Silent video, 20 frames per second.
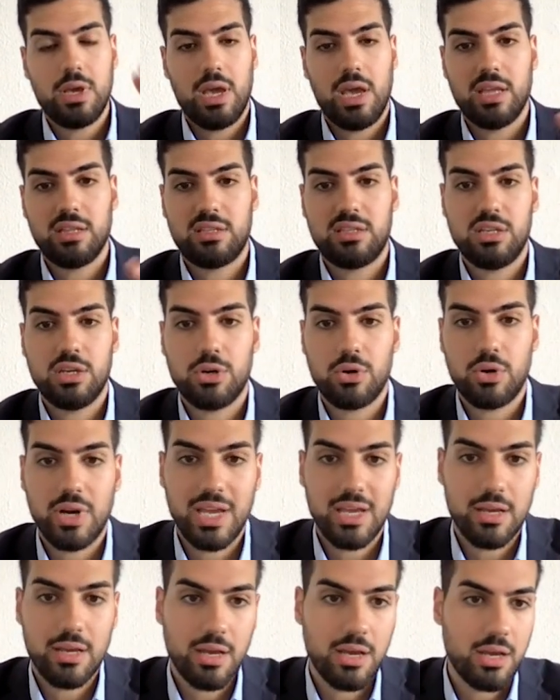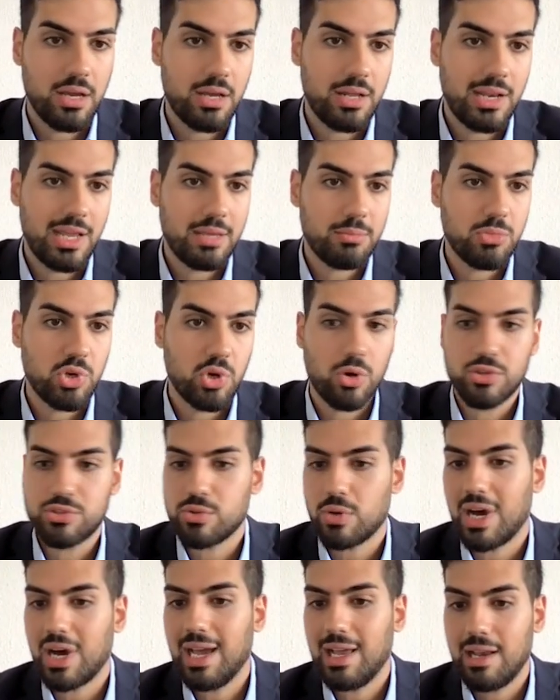And here, let me
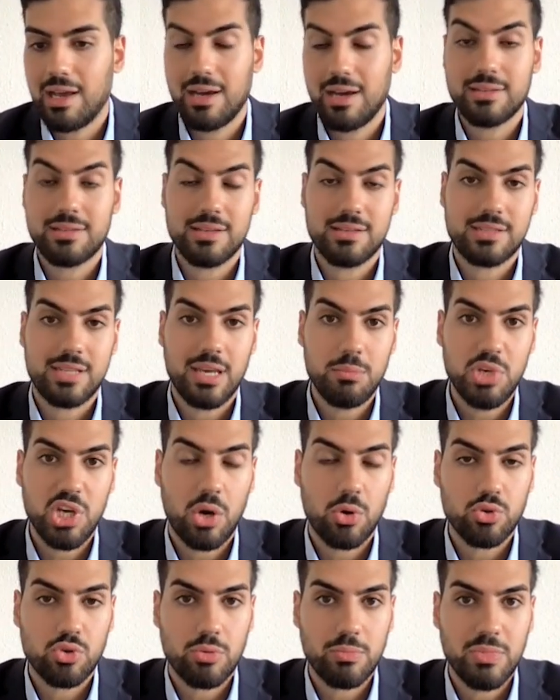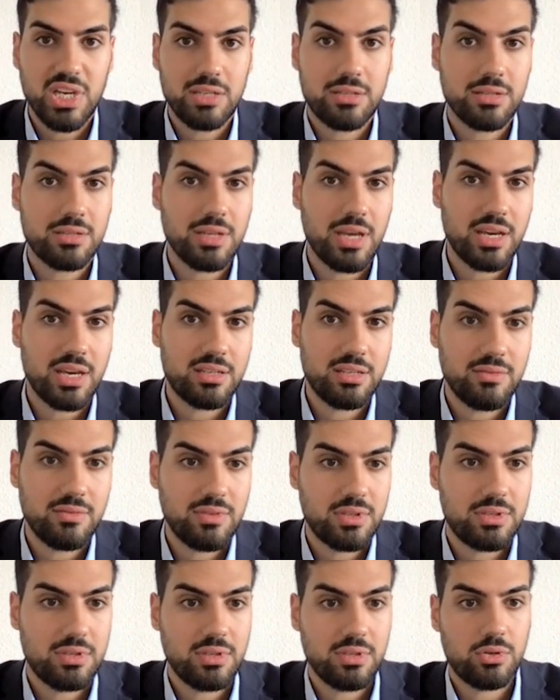also highlight a semi-automated
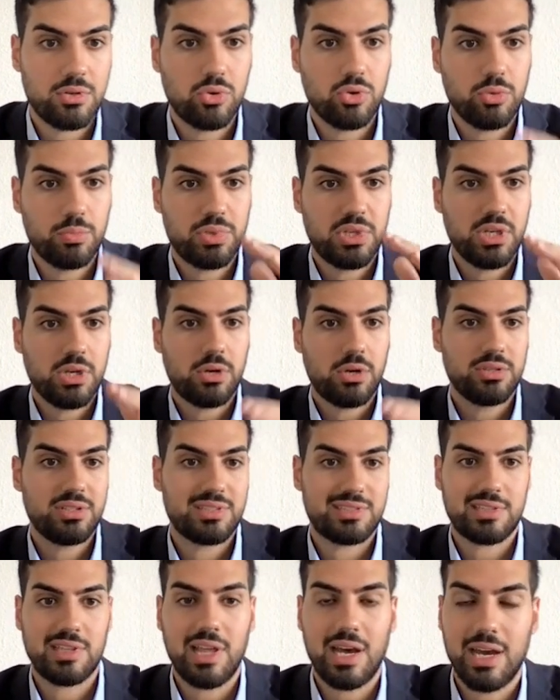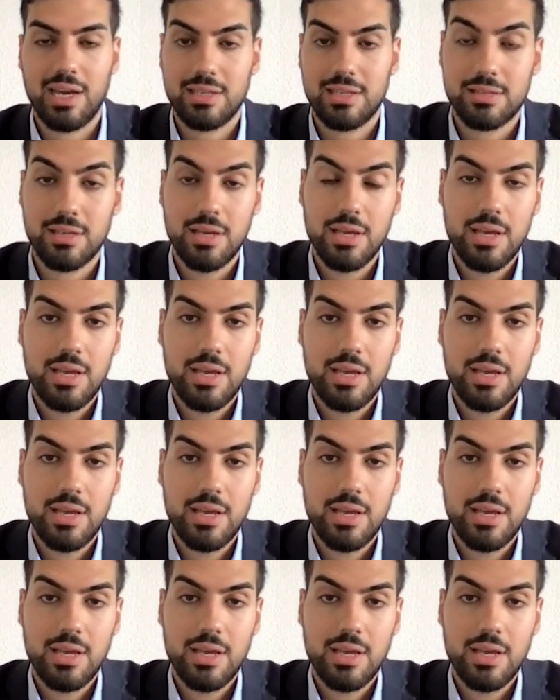activity group here on the slide.